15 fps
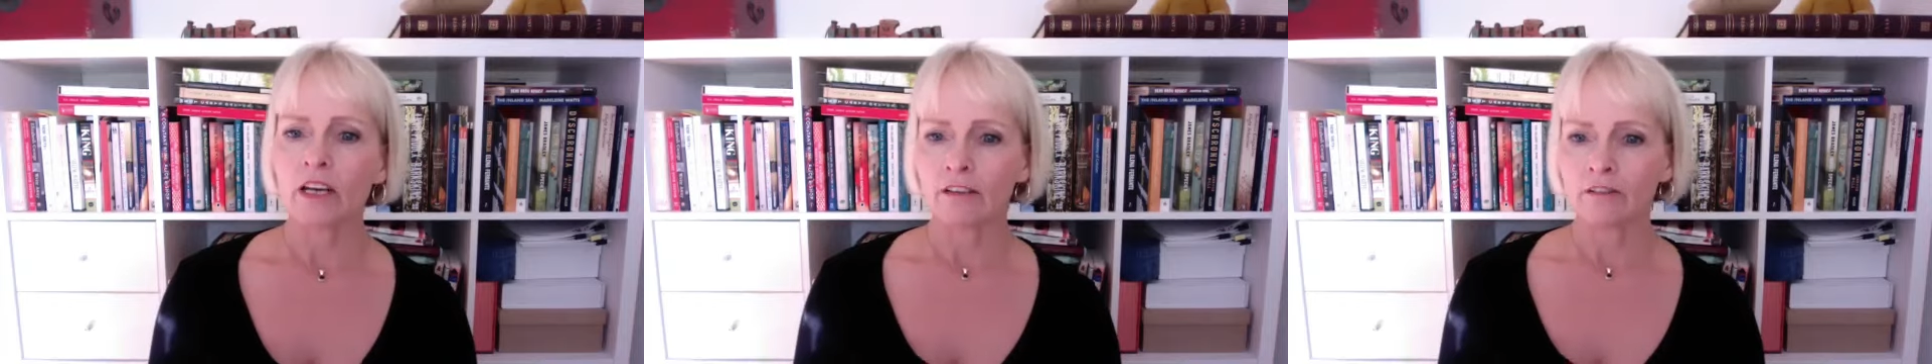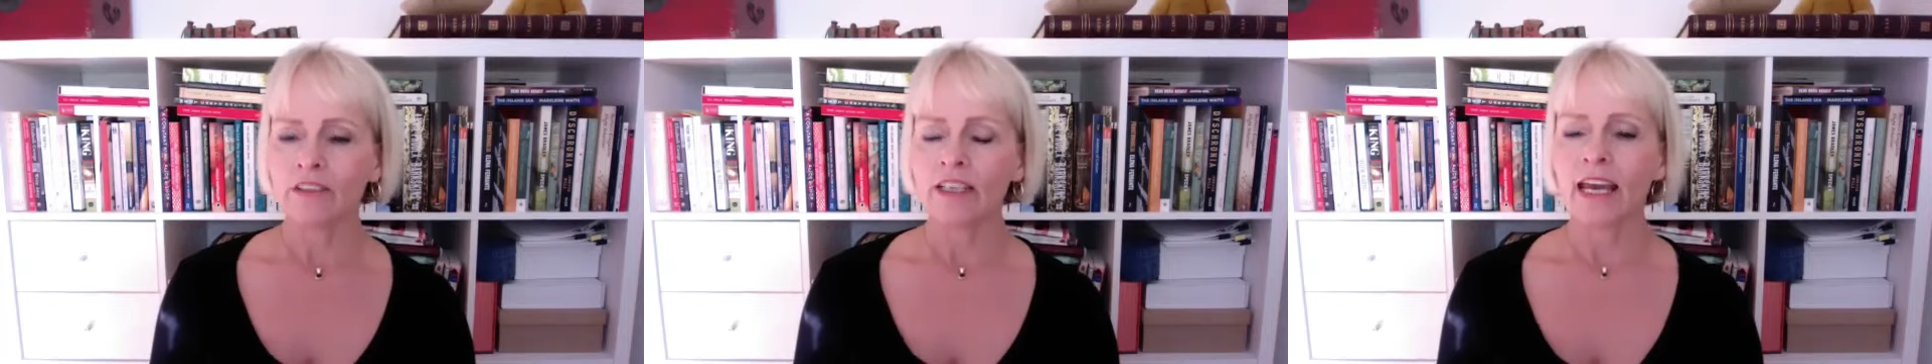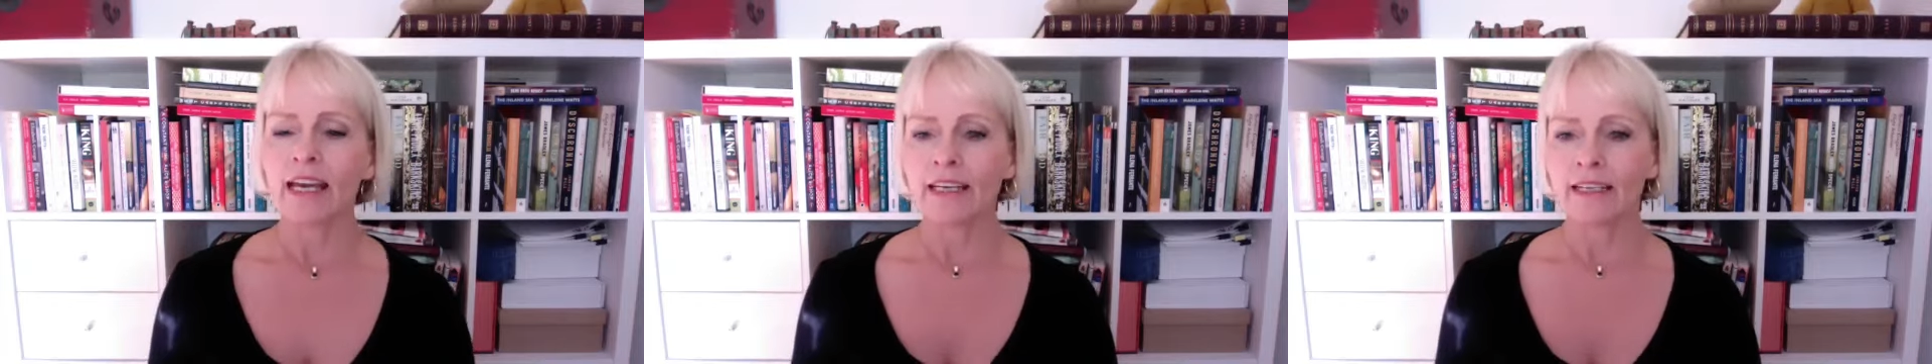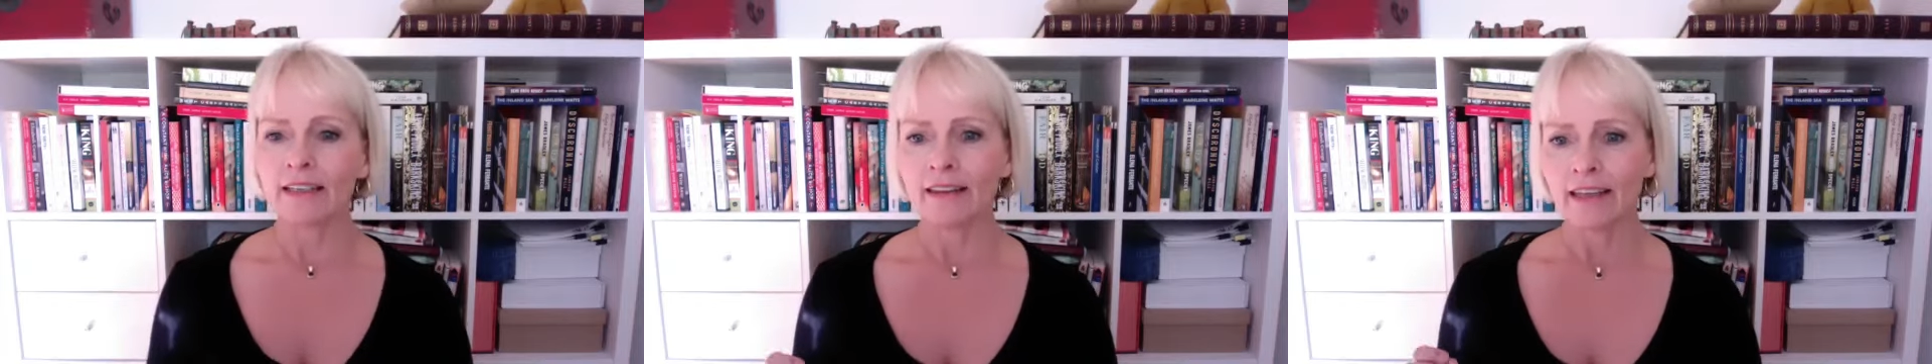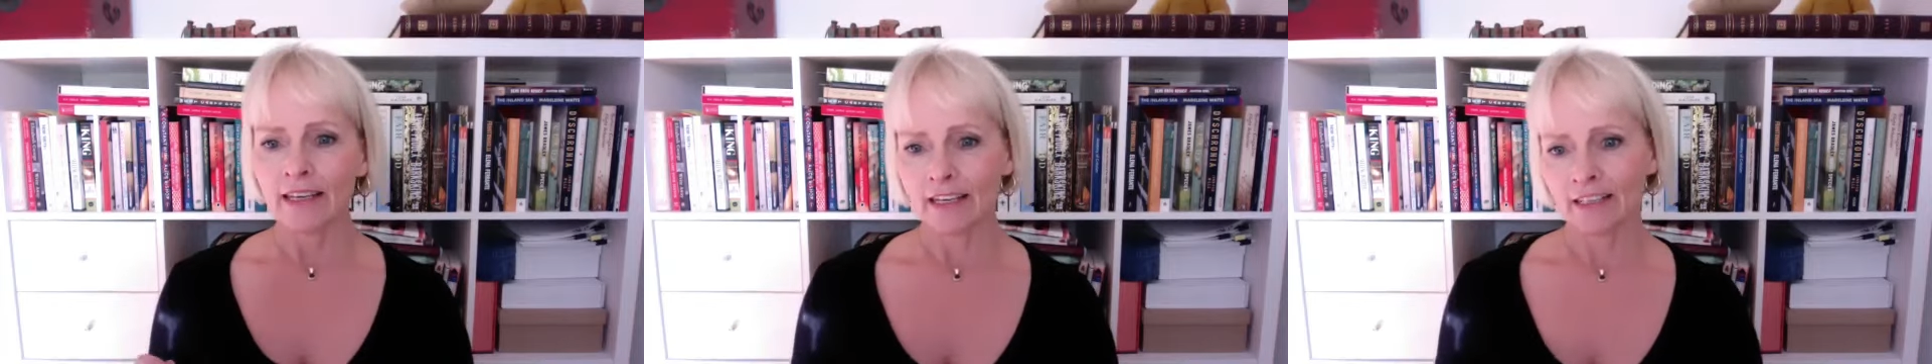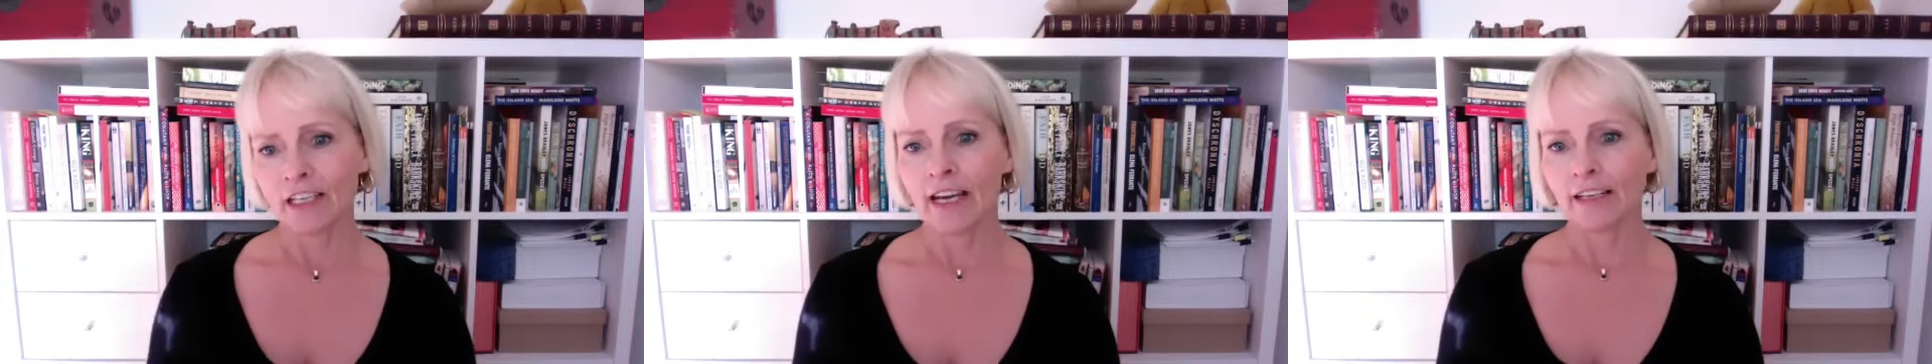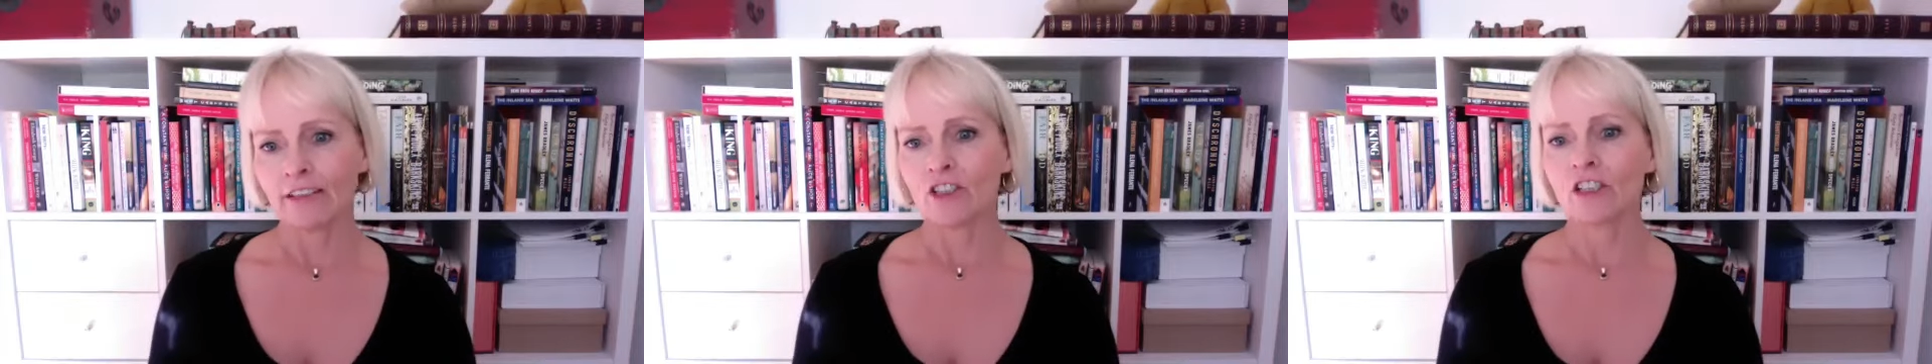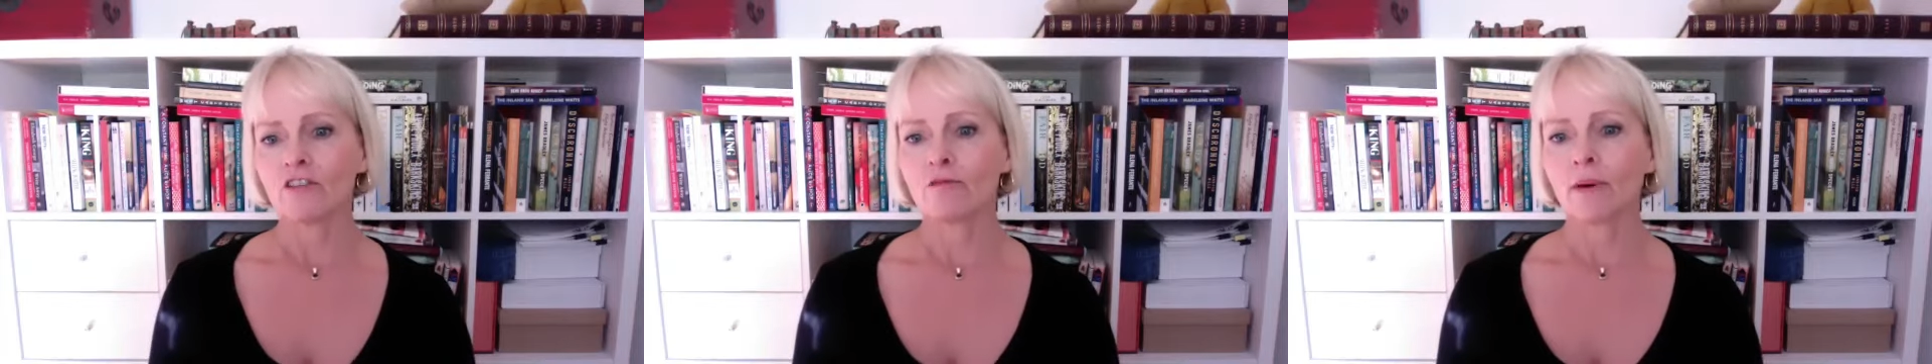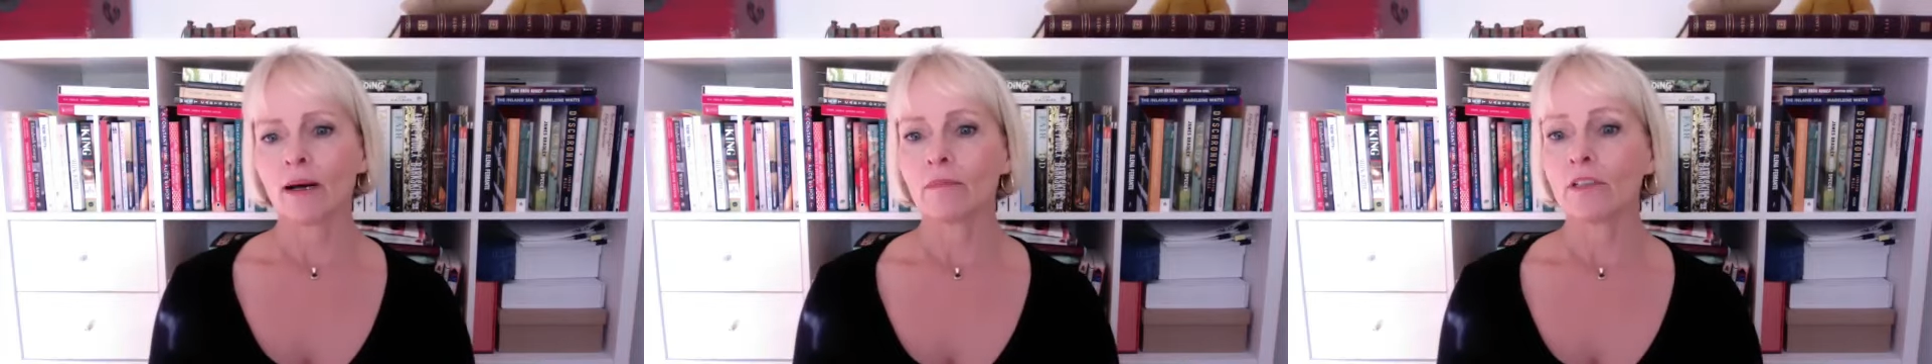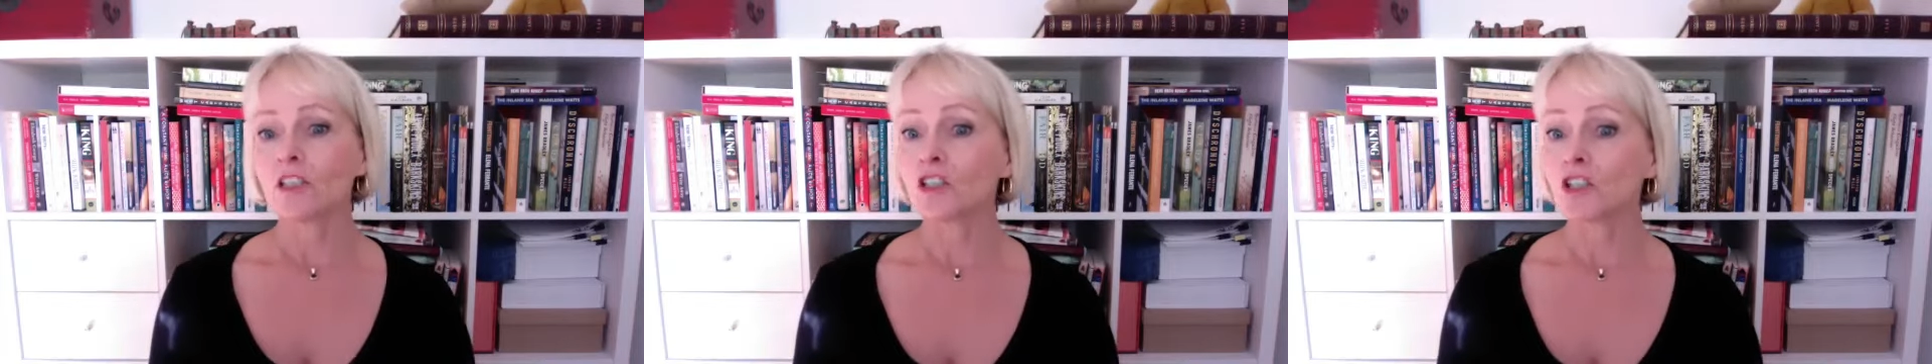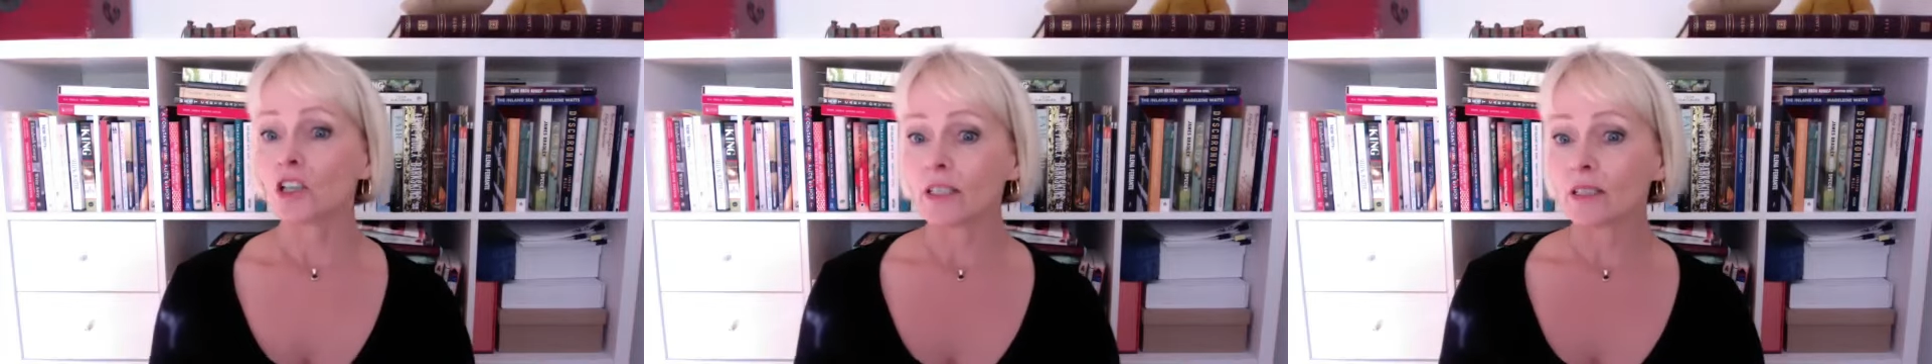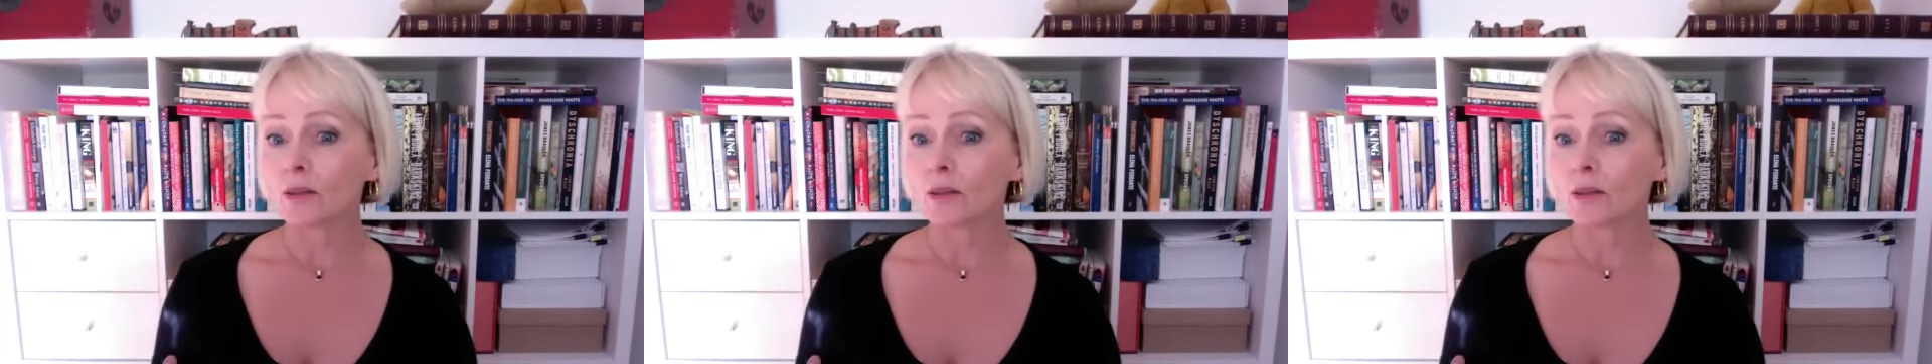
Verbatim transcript: of getting the attention of publishers,